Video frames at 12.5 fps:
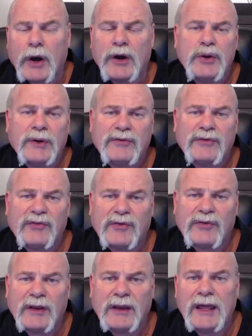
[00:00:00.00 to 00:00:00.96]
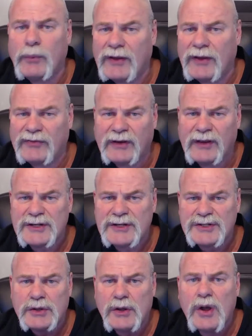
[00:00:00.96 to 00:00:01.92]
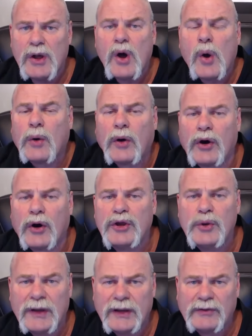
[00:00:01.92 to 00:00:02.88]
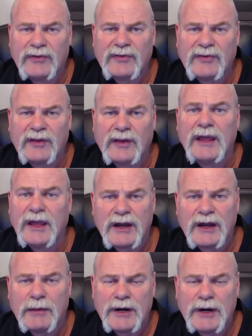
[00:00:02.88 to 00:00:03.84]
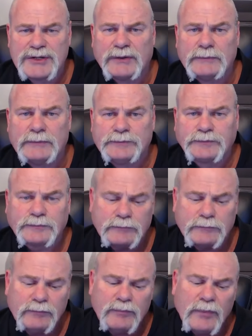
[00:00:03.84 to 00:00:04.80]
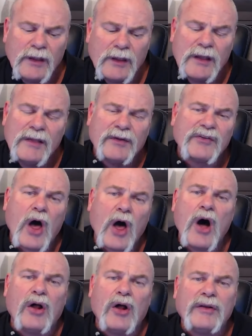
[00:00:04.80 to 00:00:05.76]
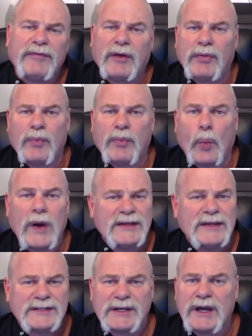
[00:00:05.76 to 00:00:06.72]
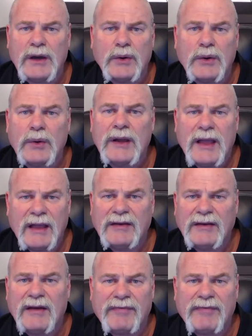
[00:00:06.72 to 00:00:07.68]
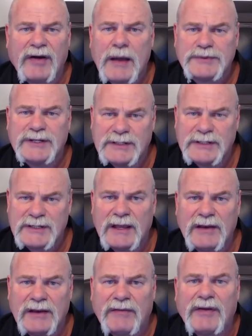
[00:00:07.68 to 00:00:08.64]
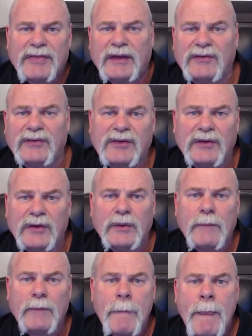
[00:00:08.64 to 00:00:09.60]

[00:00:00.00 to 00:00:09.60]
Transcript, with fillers: Are you interested in residential or are you interested in commercial? There's all different ways to go and different options and different things to do.